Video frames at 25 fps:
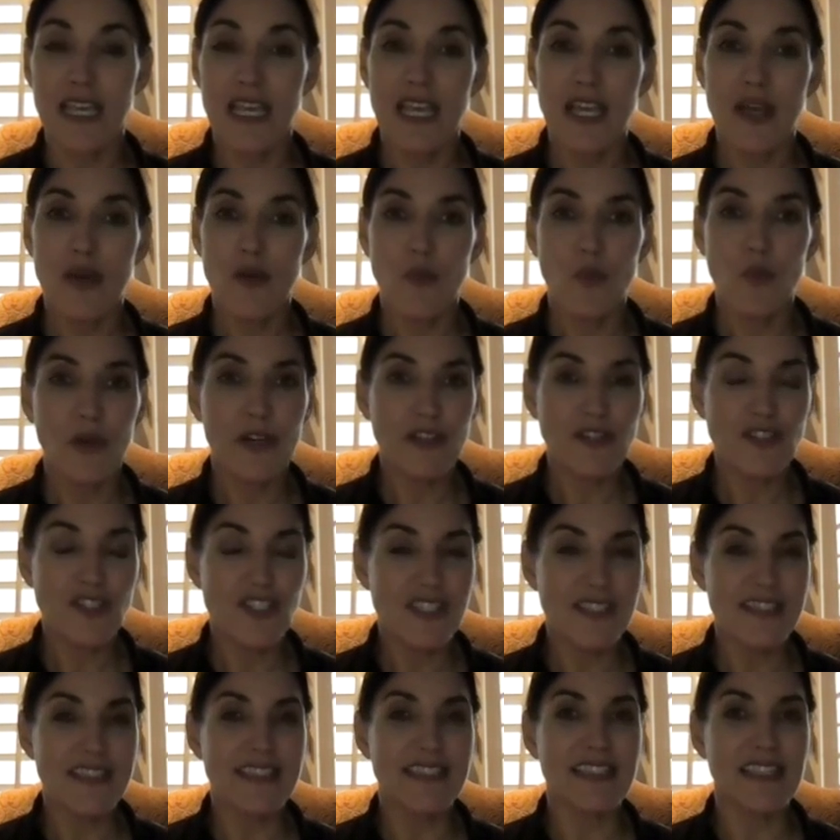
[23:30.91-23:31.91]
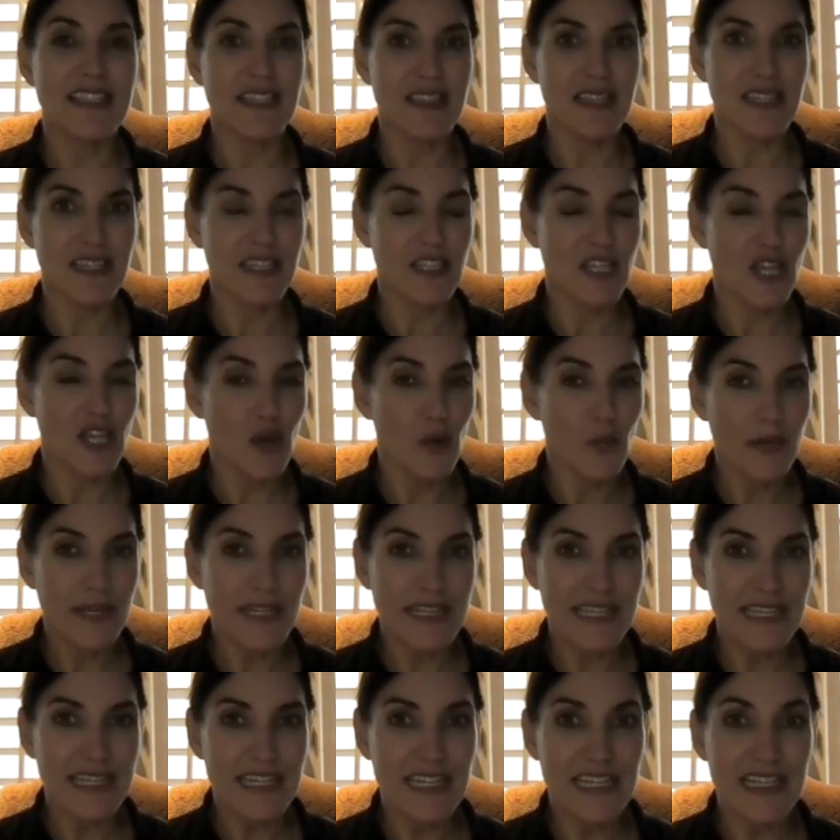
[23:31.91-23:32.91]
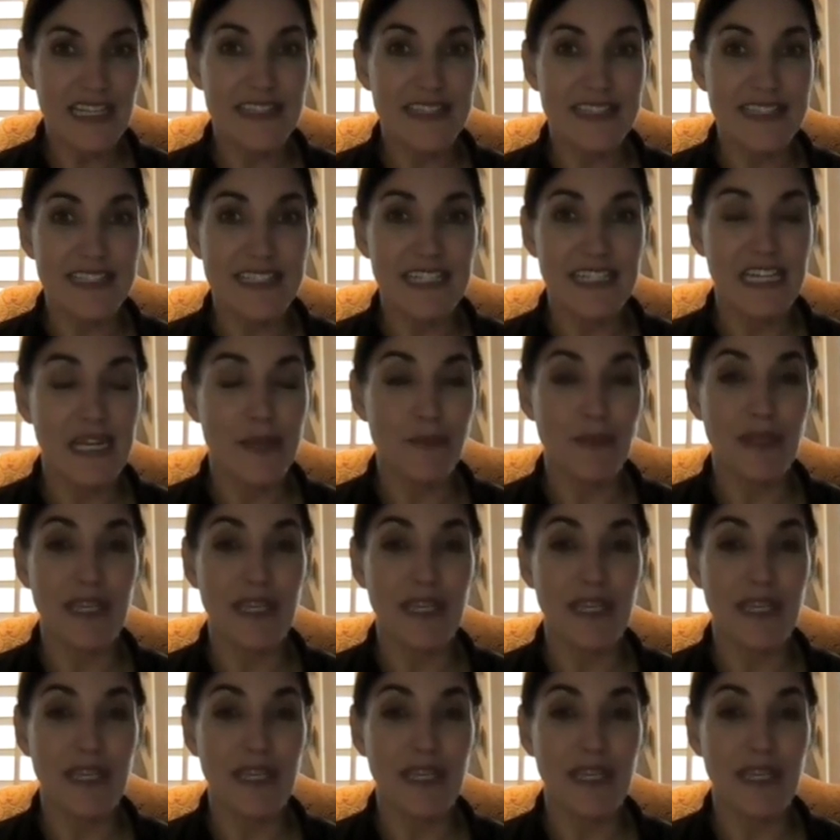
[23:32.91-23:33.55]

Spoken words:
We're just going in and cleaning up